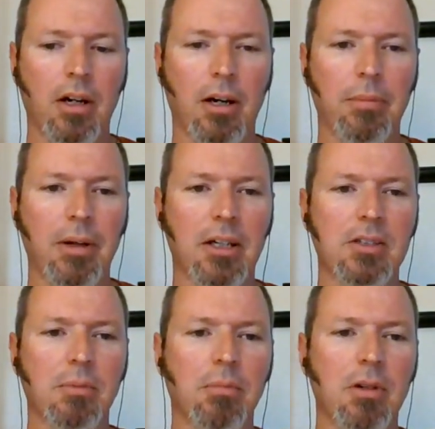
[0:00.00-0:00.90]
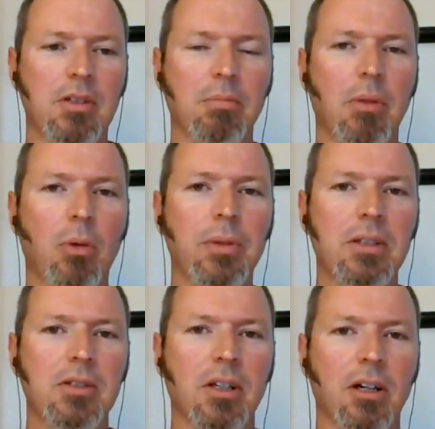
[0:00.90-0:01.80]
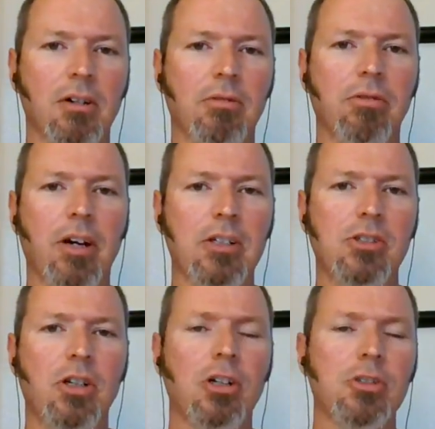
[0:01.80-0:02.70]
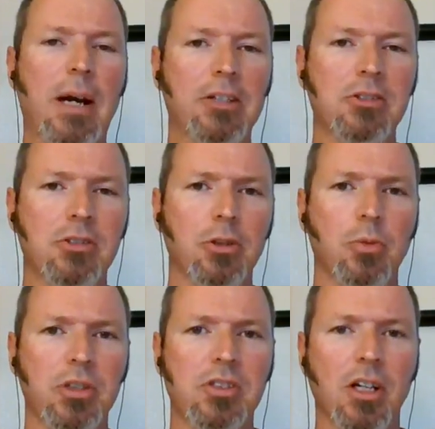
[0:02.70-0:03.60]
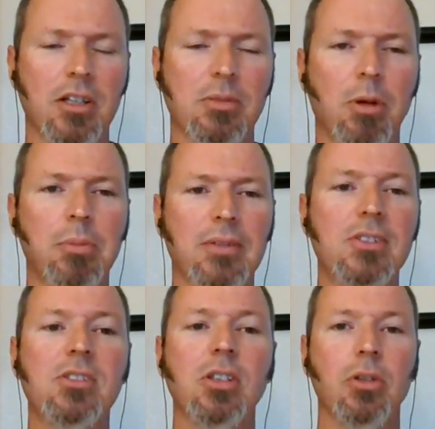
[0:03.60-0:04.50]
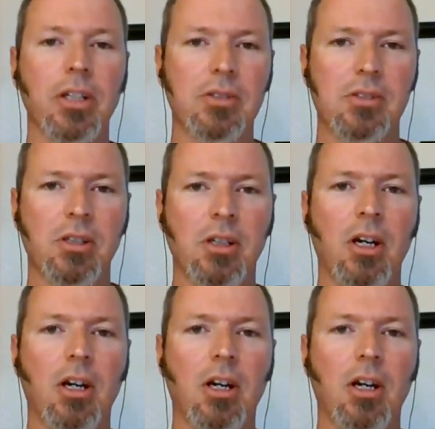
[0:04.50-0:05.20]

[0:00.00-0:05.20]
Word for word: Um, and it's a it's a moment of, as Charles Baxter would say, it's a moment of stillness,